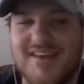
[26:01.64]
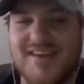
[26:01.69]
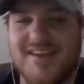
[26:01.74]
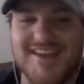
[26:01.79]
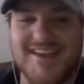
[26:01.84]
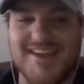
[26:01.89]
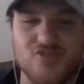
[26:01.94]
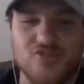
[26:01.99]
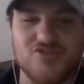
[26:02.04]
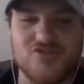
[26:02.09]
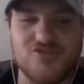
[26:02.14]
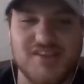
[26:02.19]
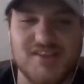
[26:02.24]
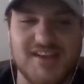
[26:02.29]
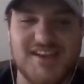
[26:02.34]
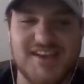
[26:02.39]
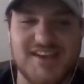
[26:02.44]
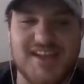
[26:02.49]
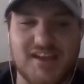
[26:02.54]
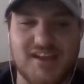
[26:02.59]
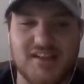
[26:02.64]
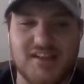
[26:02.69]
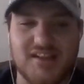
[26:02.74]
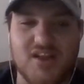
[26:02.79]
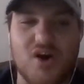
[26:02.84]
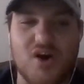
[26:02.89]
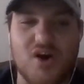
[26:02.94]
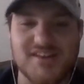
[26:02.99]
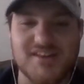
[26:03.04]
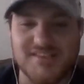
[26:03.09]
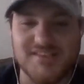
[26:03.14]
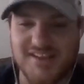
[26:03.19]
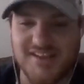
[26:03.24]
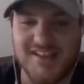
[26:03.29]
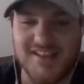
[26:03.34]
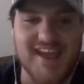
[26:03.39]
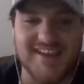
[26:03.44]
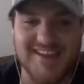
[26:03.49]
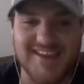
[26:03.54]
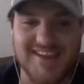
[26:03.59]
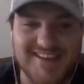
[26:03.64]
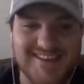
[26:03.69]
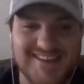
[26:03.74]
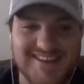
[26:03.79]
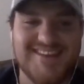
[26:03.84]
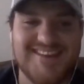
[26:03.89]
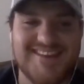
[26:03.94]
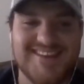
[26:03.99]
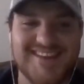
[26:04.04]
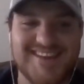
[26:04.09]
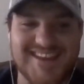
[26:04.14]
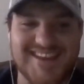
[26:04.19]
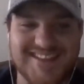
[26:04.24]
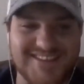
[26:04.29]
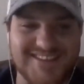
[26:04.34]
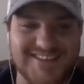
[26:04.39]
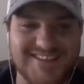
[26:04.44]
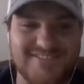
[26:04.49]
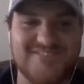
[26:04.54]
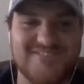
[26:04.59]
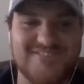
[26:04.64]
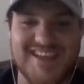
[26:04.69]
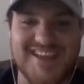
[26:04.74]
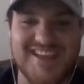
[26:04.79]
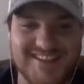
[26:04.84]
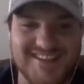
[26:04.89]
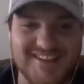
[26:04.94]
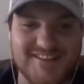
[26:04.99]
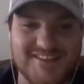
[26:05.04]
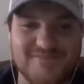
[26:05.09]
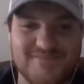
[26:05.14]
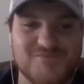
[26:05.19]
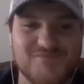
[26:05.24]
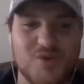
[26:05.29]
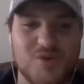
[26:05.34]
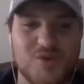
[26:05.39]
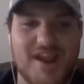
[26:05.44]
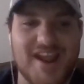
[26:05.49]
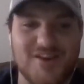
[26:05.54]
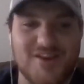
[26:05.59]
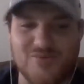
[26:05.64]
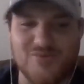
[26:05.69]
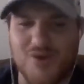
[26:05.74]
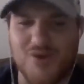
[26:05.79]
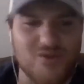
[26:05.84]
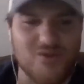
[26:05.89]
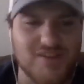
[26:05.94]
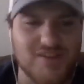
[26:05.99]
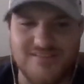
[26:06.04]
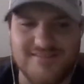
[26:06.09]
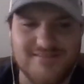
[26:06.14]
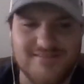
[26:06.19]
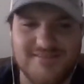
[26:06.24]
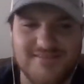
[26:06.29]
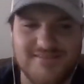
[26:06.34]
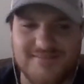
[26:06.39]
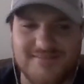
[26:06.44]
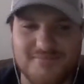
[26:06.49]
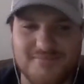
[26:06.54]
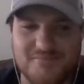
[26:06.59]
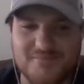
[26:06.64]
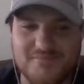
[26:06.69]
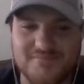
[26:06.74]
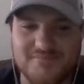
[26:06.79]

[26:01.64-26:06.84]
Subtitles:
usually need a loss to like get the train rolling. So